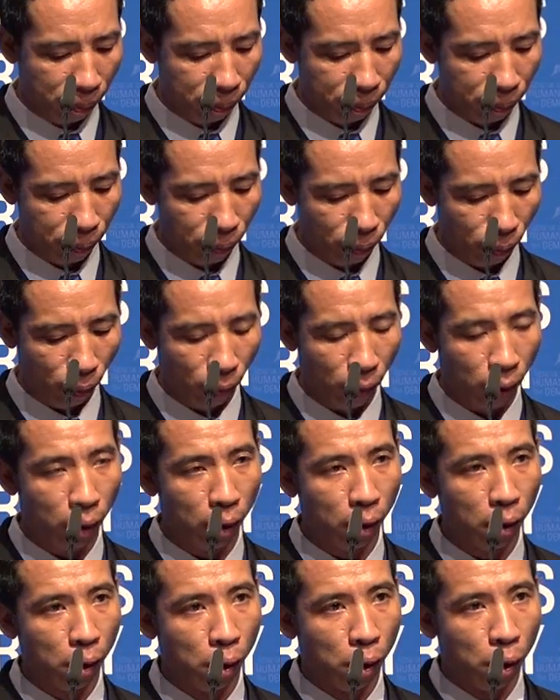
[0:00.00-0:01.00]
Many
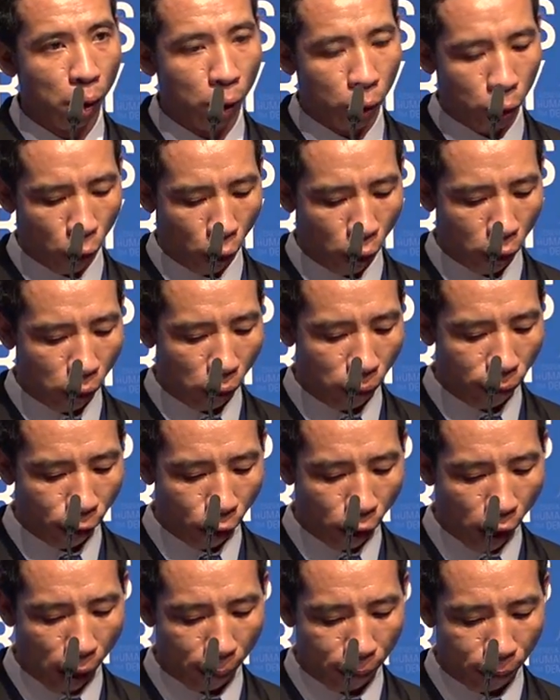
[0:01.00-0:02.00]
people who were involved were
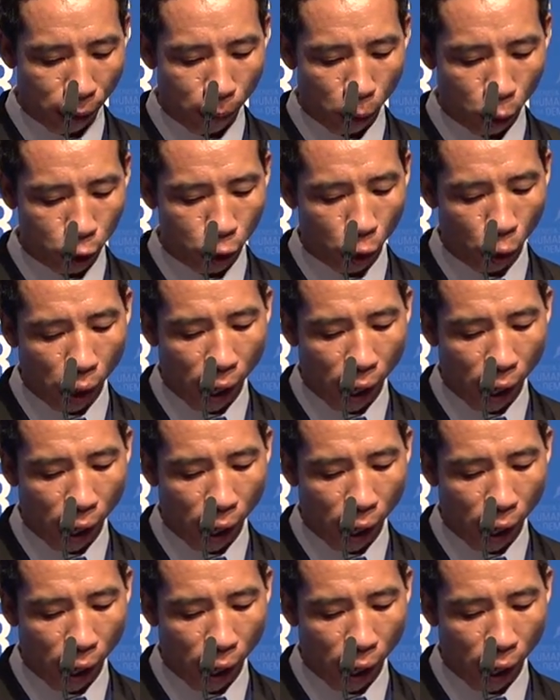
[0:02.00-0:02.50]
arrested.